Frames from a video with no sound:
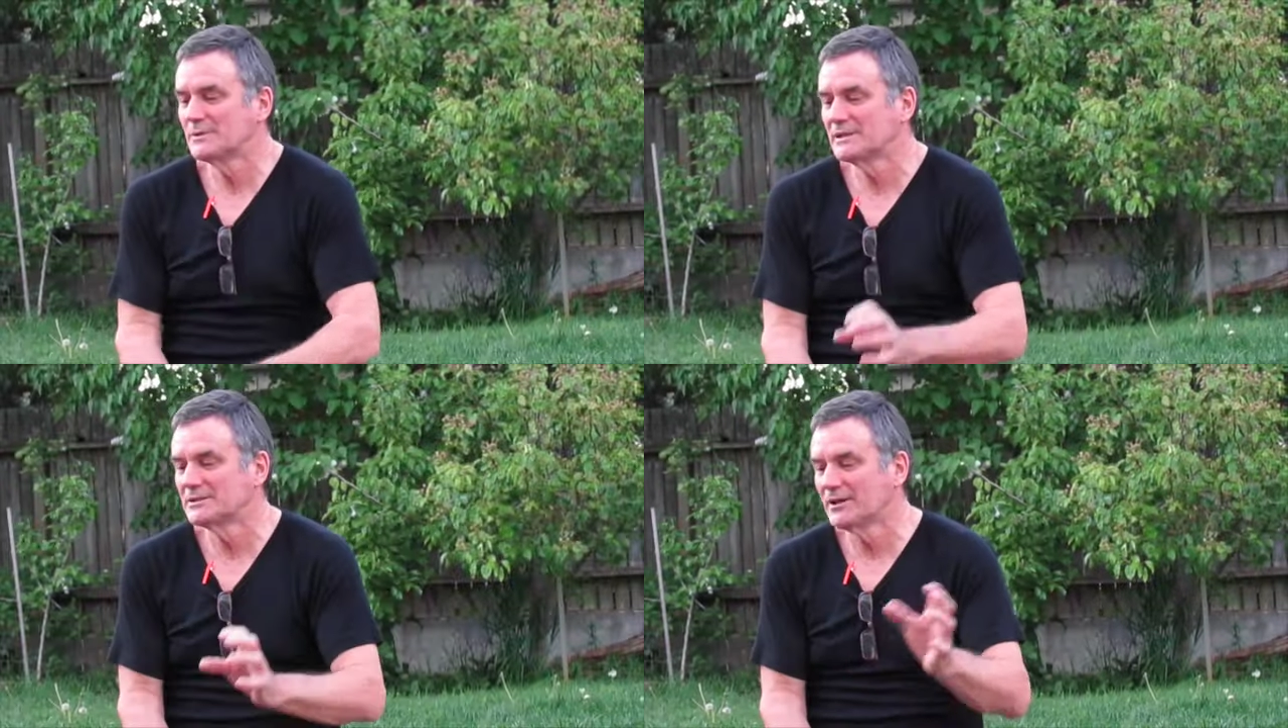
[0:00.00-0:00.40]

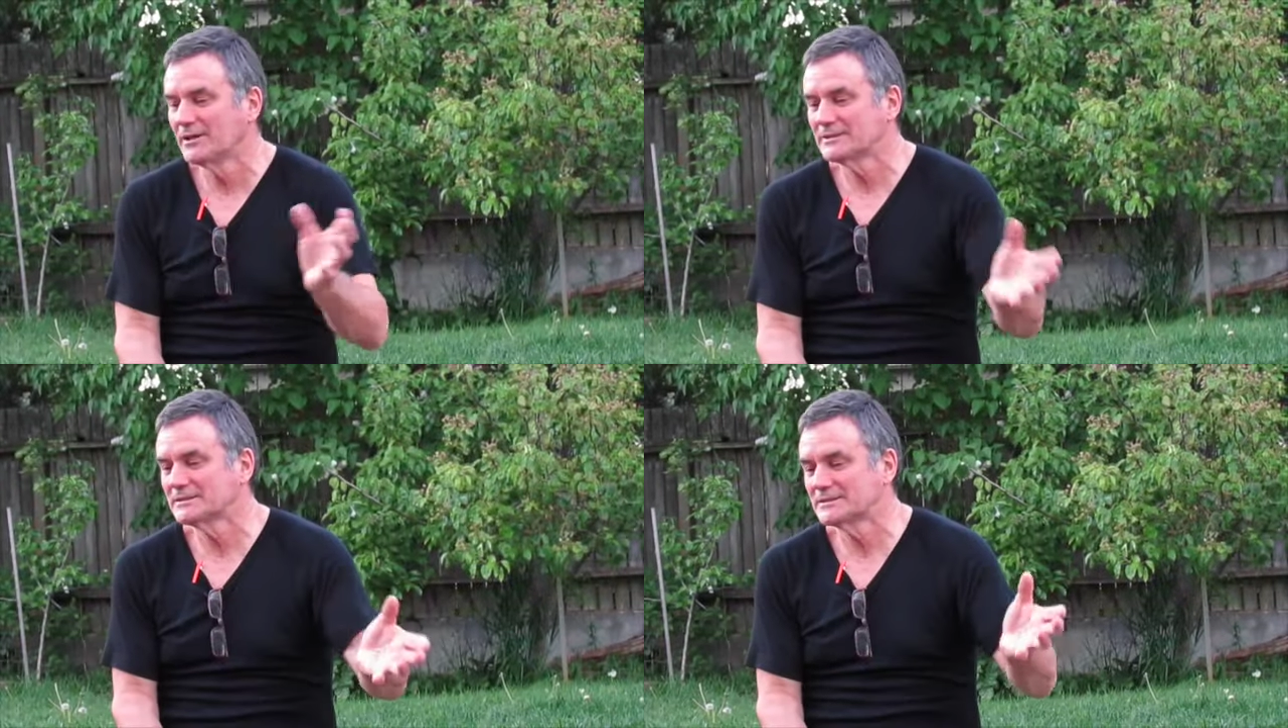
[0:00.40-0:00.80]
million
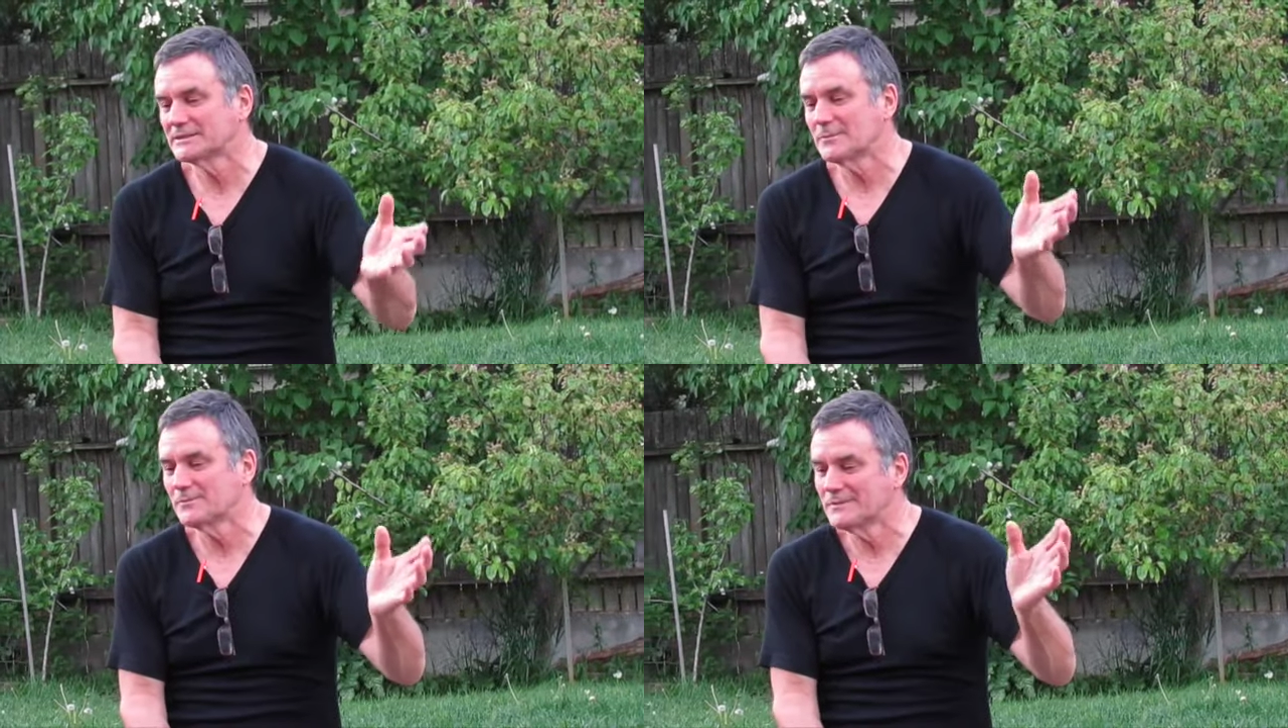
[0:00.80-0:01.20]
to
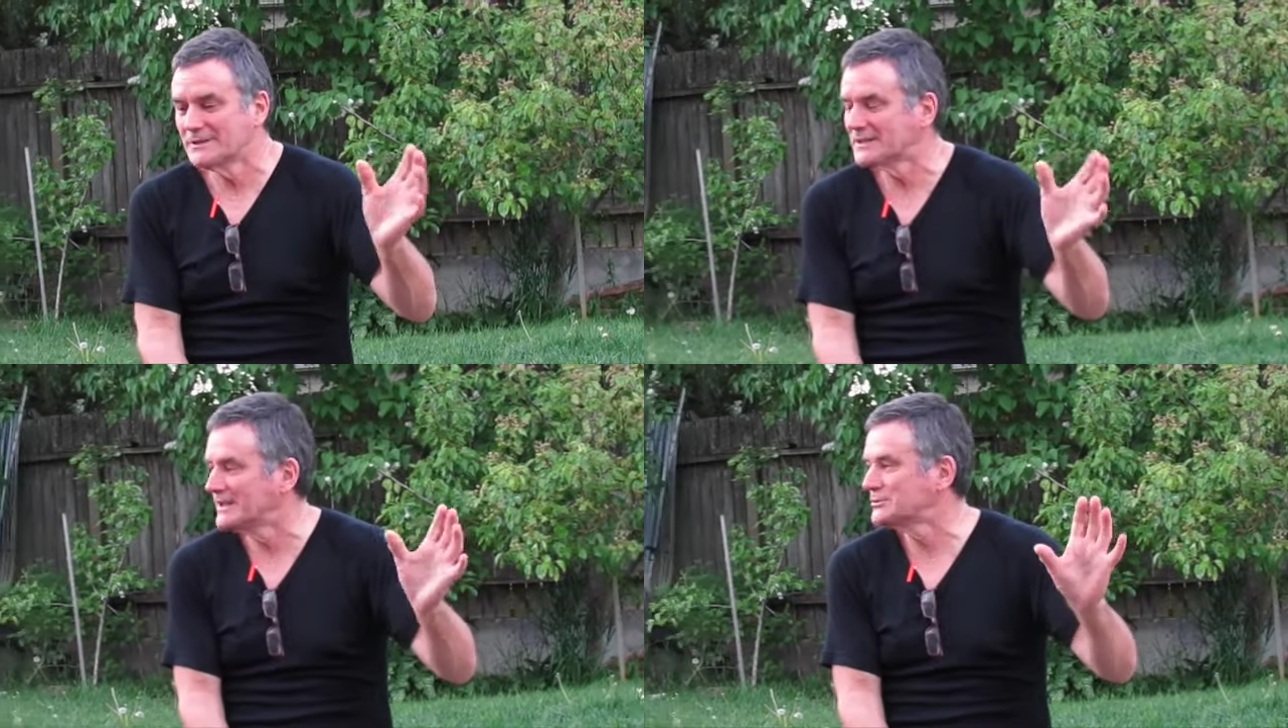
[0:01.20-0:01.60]
some
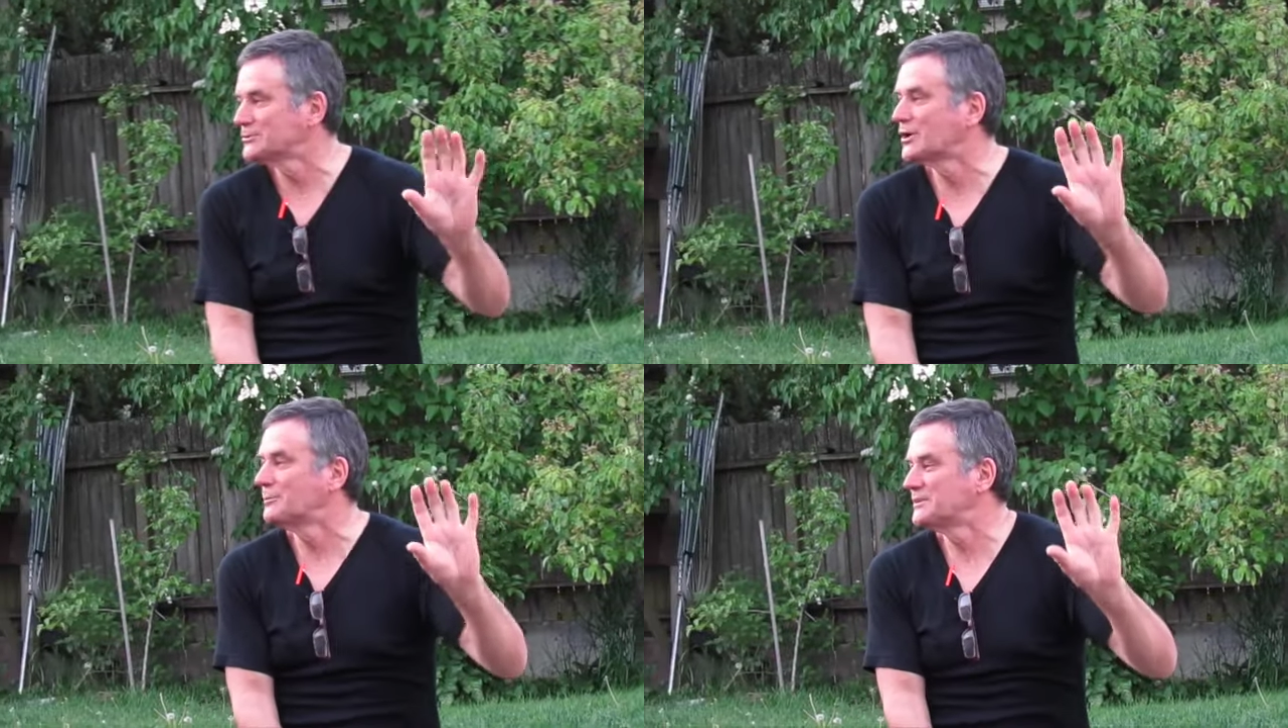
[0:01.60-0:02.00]
international
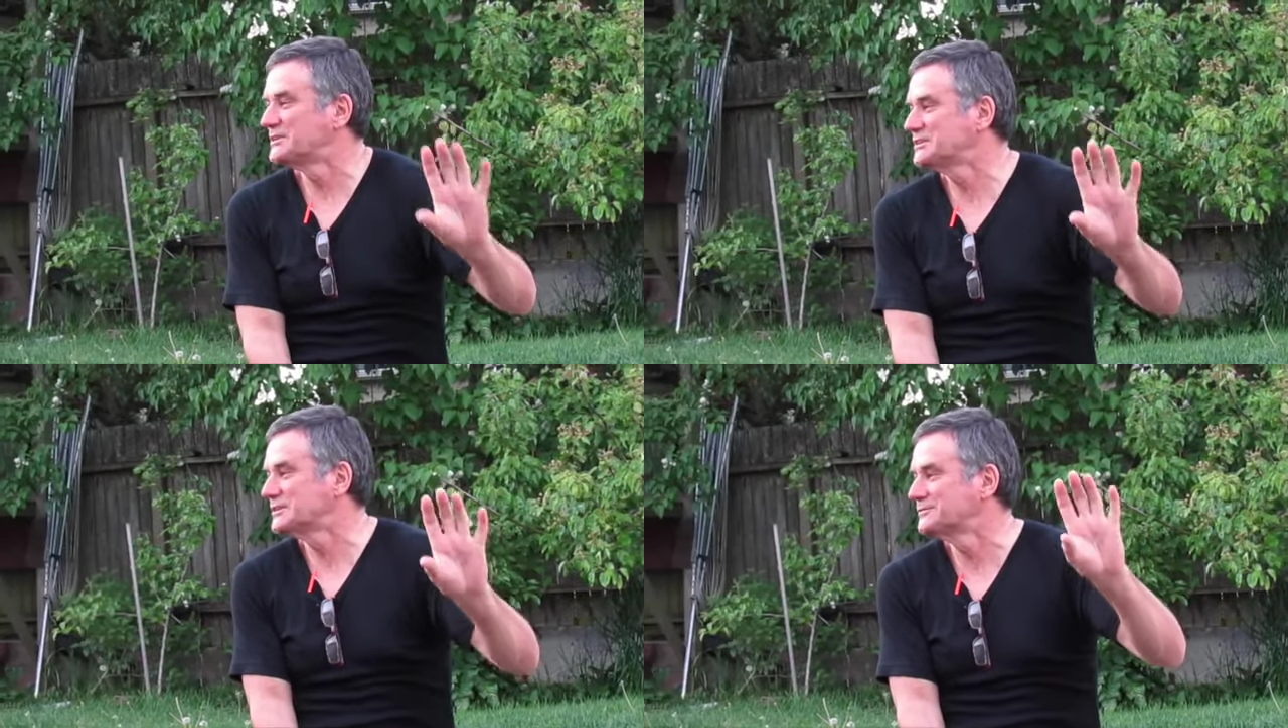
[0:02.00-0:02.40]

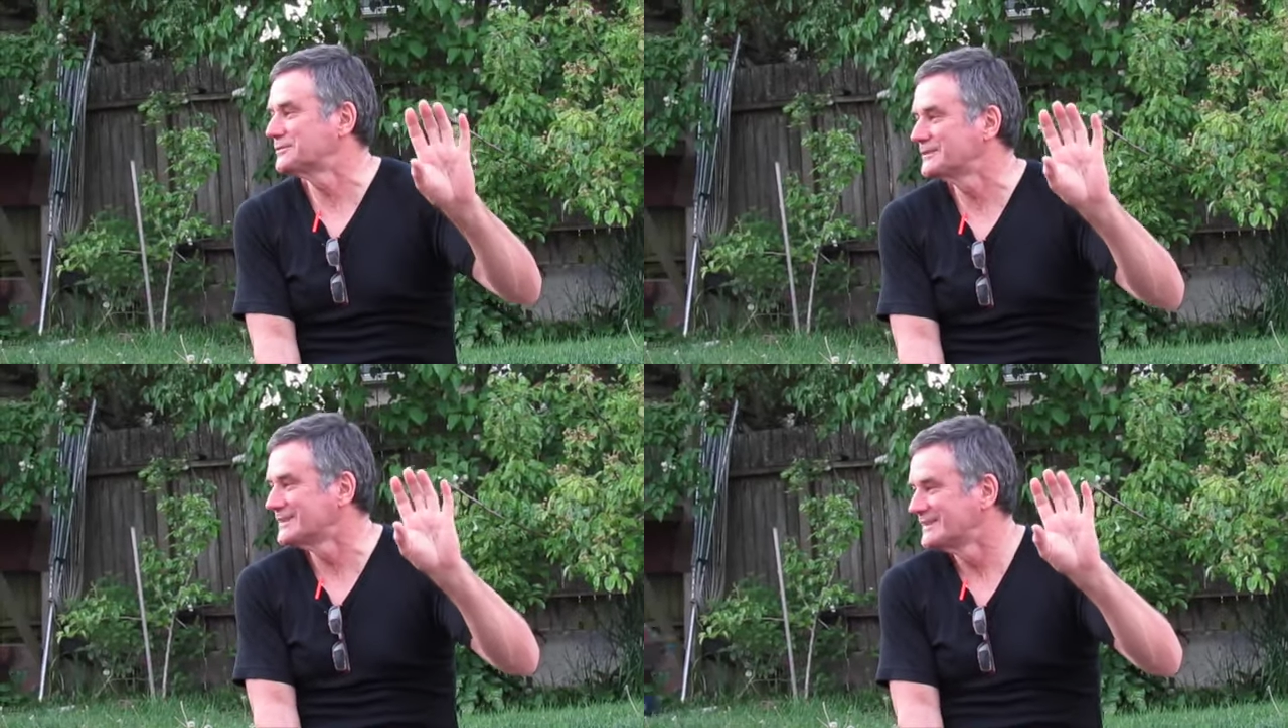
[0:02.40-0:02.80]

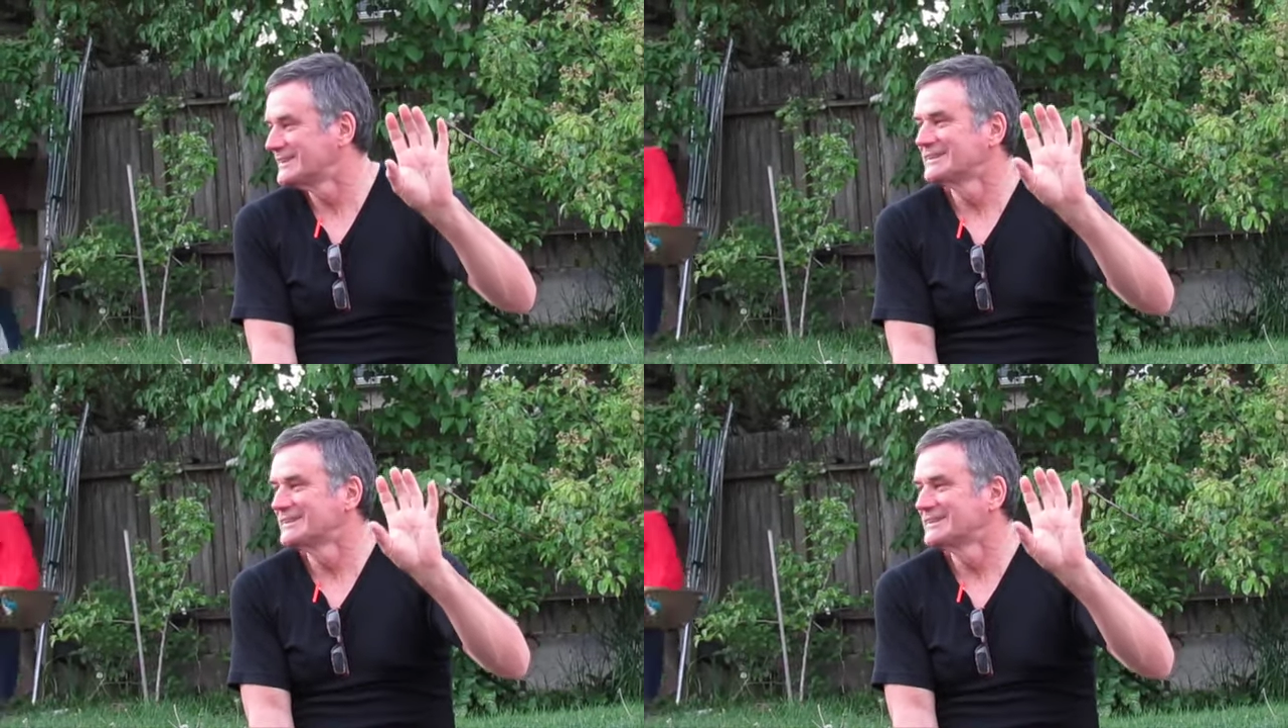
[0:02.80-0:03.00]
competition,